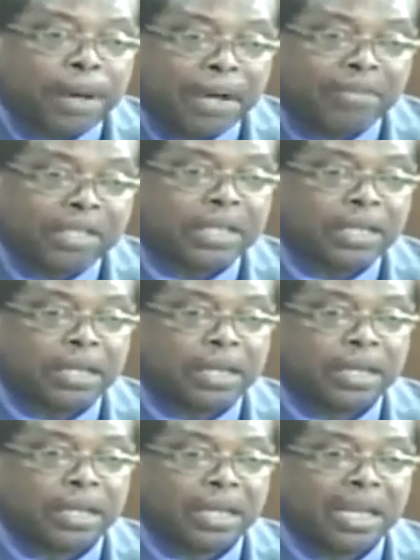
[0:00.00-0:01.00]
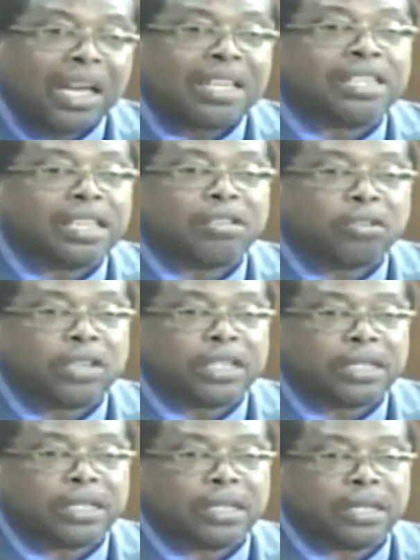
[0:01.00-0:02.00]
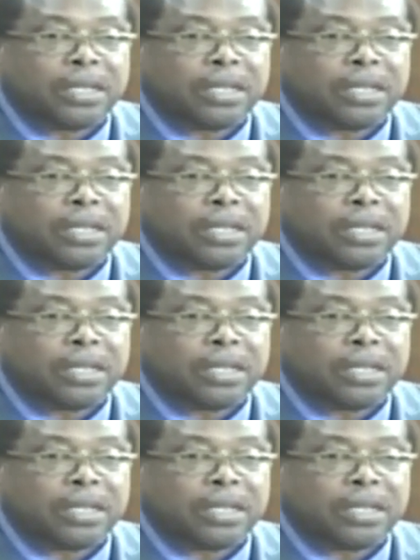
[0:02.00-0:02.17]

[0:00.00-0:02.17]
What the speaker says: poverty has increased.